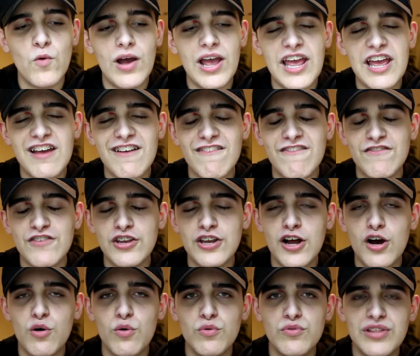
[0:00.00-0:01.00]
If, you
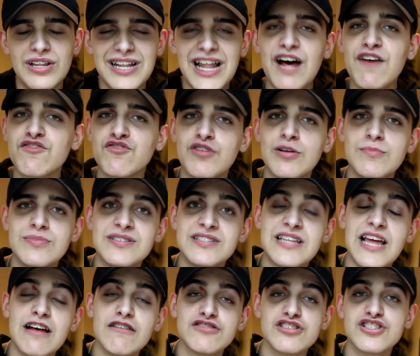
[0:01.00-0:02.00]
know, the live stream
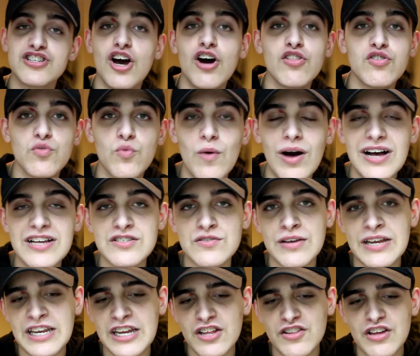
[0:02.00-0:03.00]
tells us otherwise, or
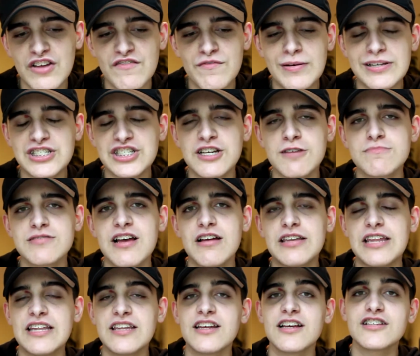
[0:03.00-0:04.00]
any other information comes
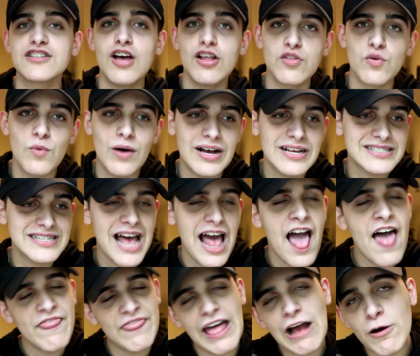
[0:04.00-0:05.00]
out telling us otherwise,
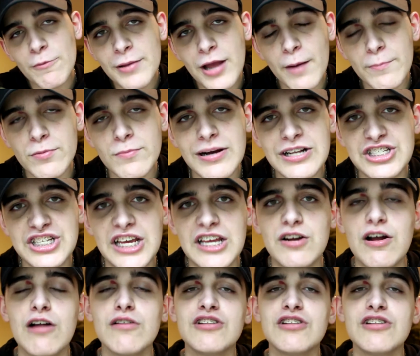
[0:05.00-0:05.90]
that will be up on my channel.